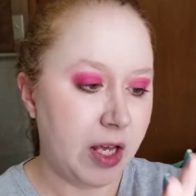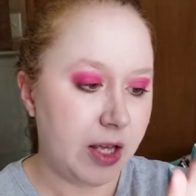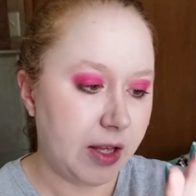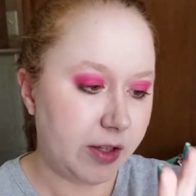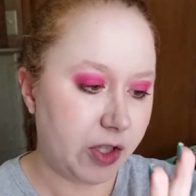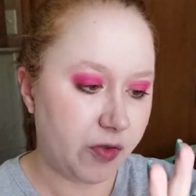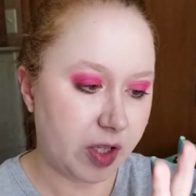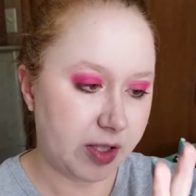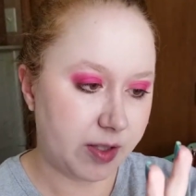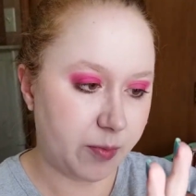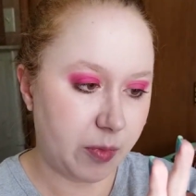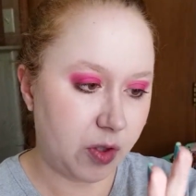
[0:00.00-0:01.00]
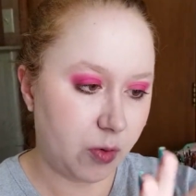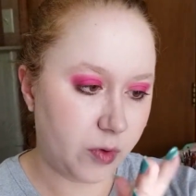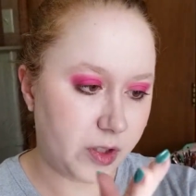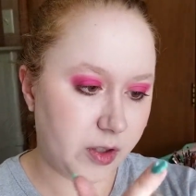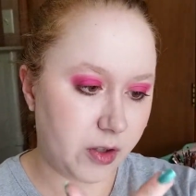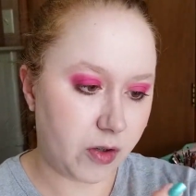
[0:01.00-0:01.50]
Then you've got this middle
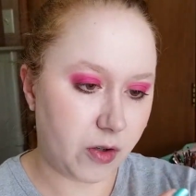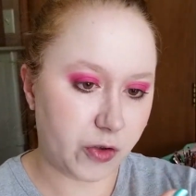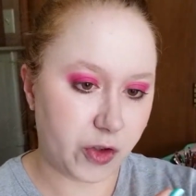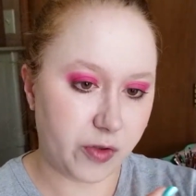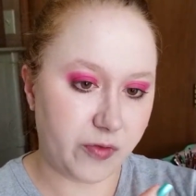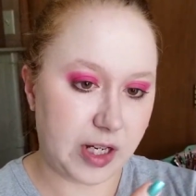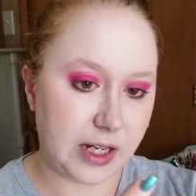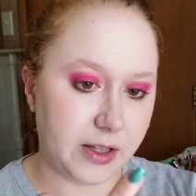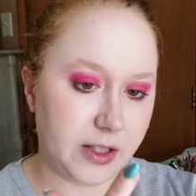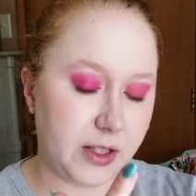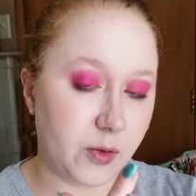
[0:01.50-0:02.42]
one, ultraviolet,